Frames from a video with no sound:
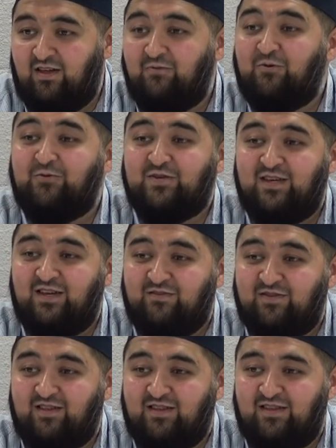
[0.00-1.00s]
What was he
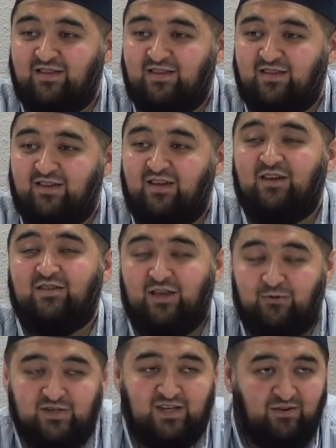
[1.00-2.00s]
given?
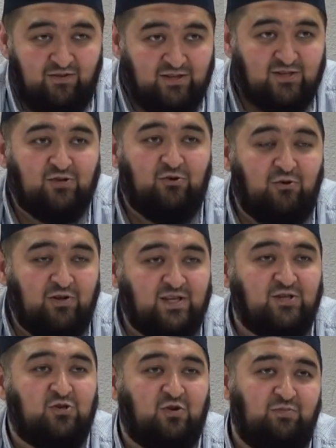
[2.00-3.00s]
He was given scrolls
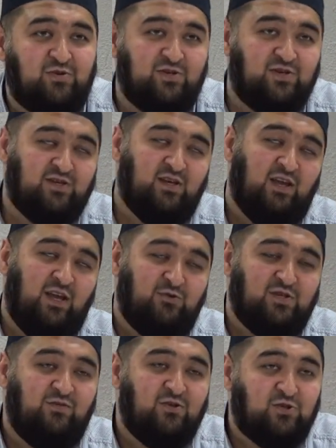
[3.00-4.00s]
and scriptures. He
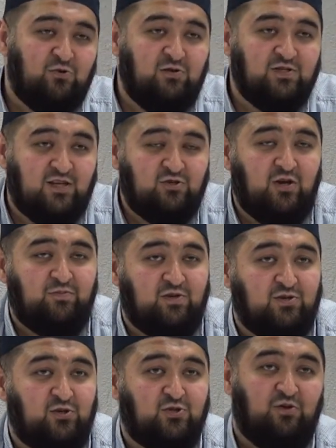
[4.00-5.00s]
was given scrolls and scriptures.
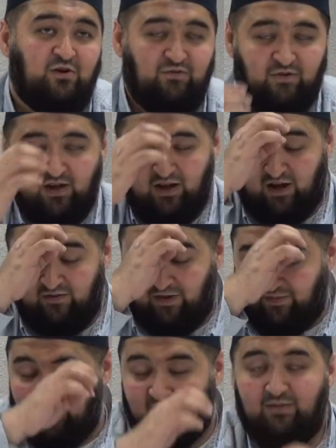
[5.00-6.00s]
The Suhuf of
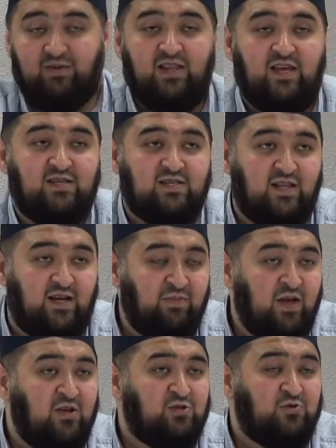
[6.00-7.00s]
Ibrahim alayhi salam.
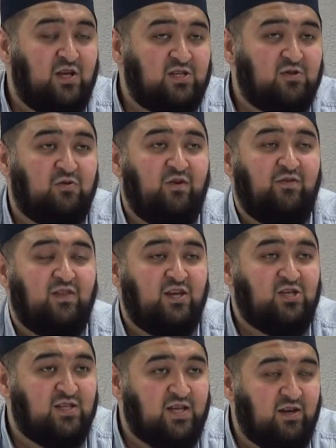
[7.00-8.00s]
So these are the
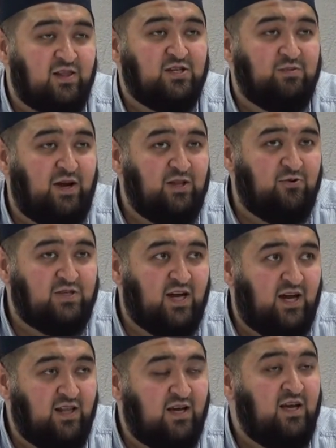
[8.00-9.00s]
revelations that Allah subhanahu wa
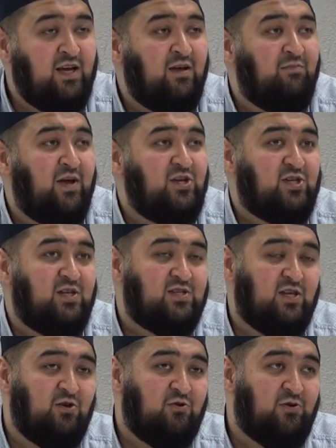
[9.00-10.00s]
ta'ala mentions
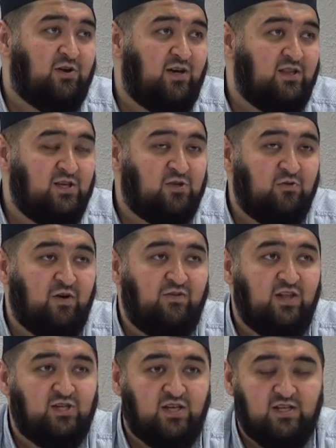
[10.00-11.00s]
in the Quran. These are the
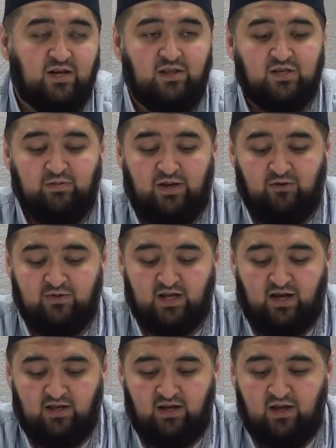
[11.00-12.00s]
revelations that Allah subhanahu wa
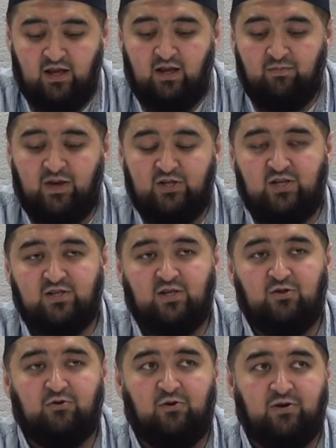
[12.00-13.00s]
ta'ala mentions in
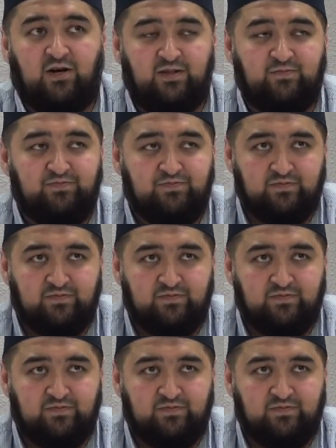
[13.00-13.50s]
the Quran.